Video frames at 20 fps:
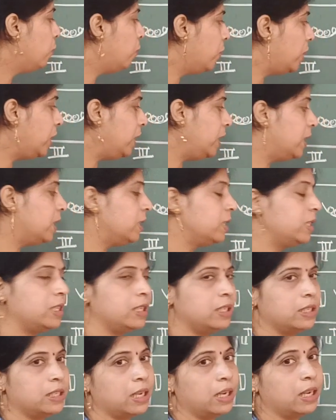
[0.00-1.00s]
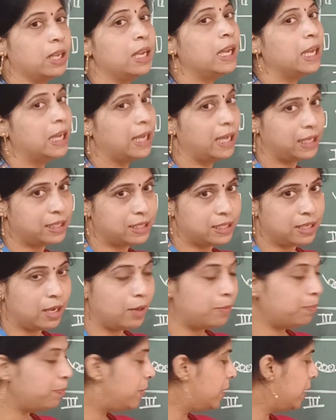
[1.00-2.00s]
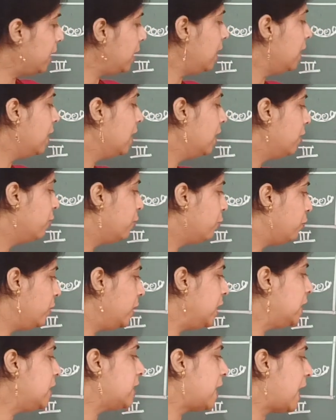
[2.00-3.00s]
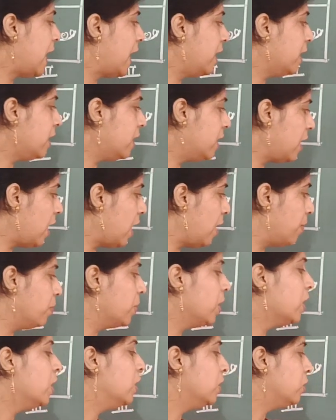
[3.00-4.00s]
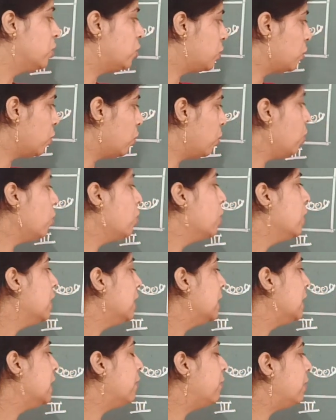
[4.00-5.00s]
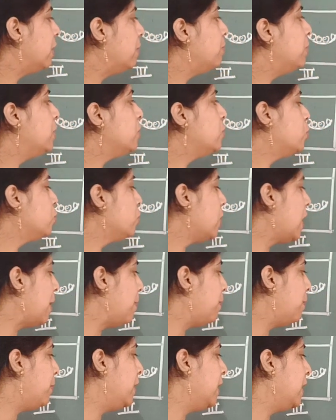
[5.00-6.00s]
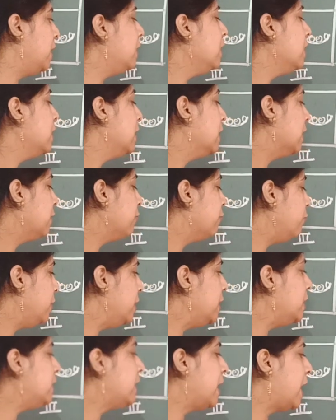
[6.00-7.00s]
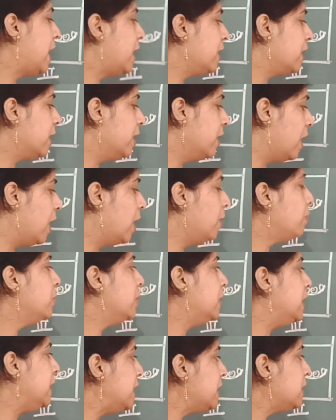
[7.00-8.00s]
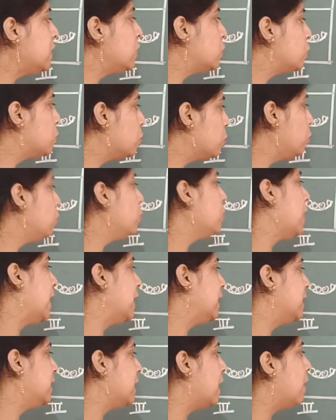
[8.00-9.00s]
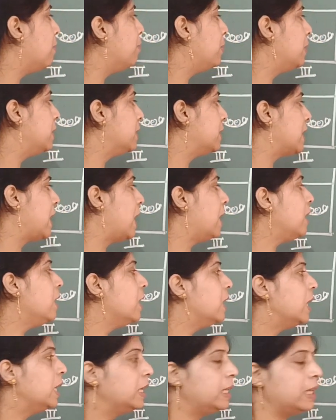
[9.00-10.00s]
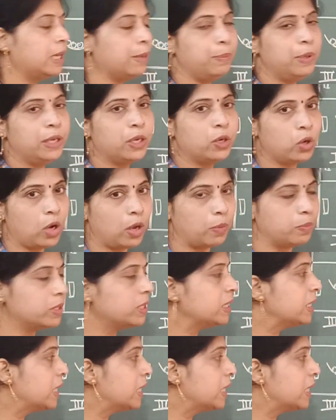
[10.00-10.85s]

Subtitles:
Winter season. Example, wheat and gram. So, November to April, wheat and gram, these two examples are Rabi crops.